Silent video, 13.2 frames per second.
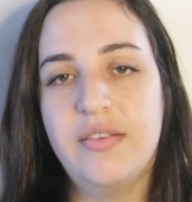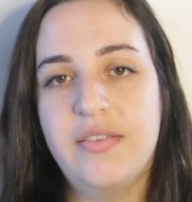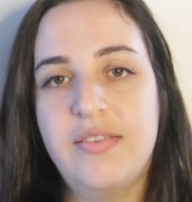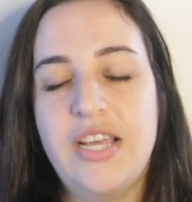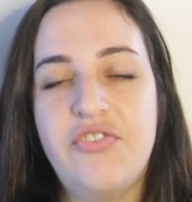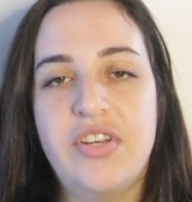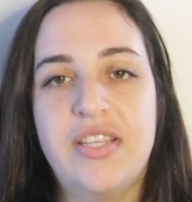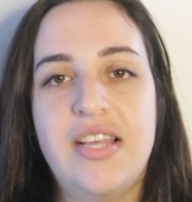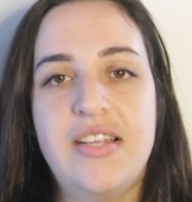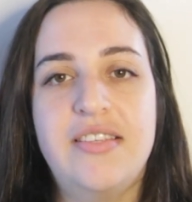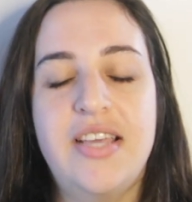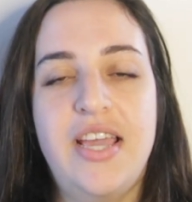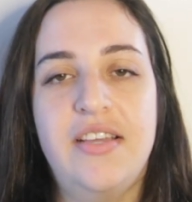Cedric
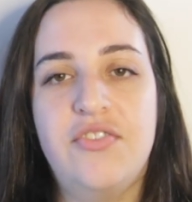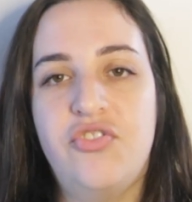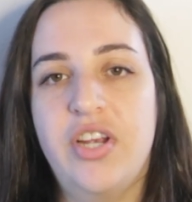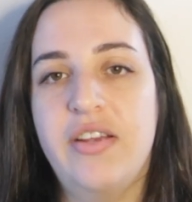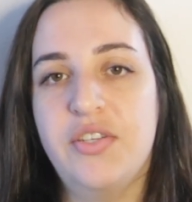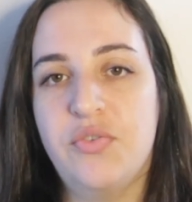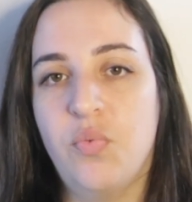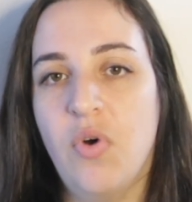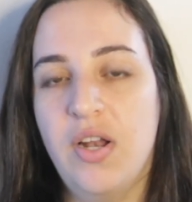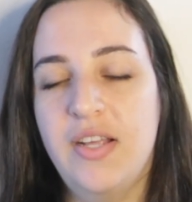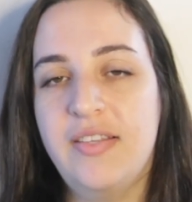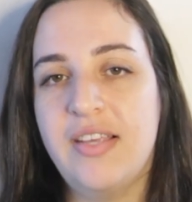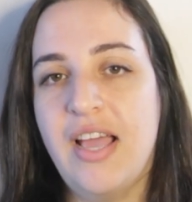then takes Jerry's
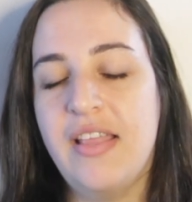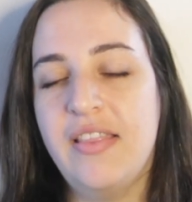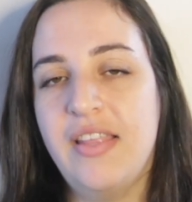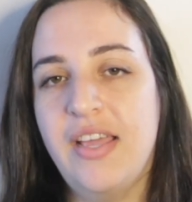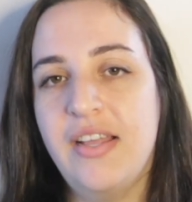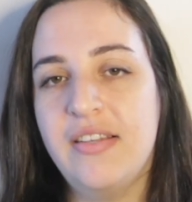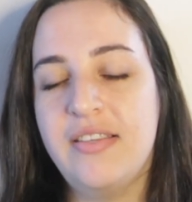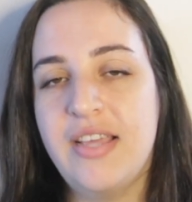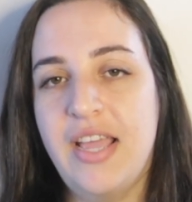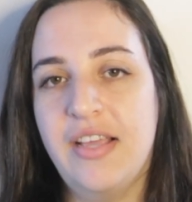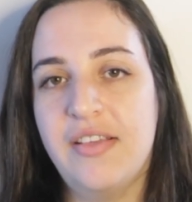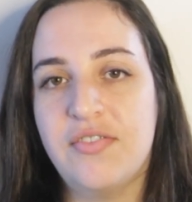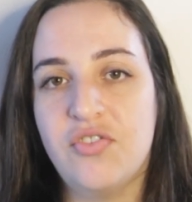wallet and then
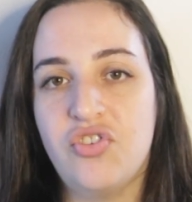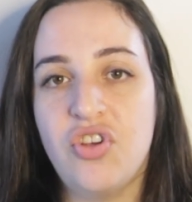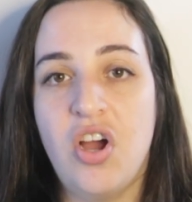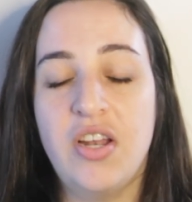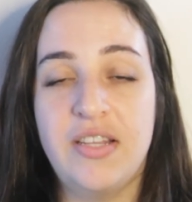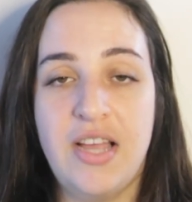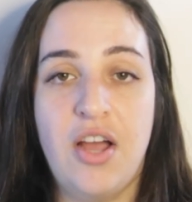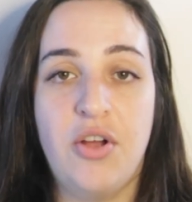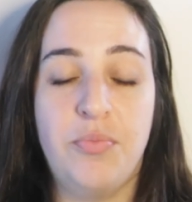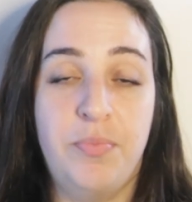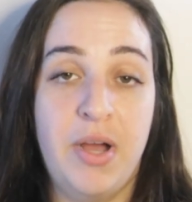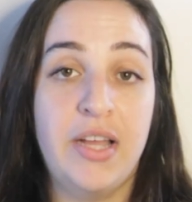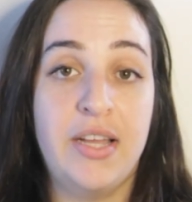takes Charlotte
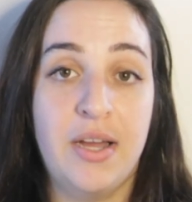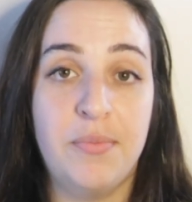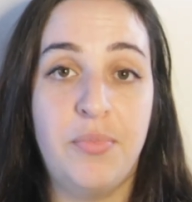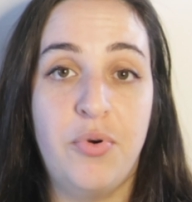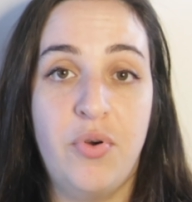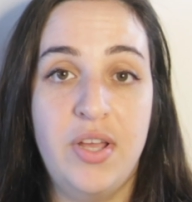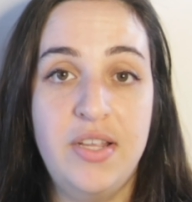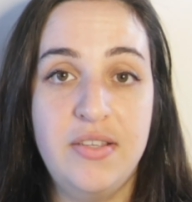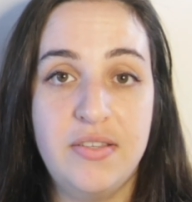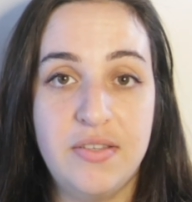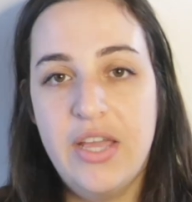out by gunpoint.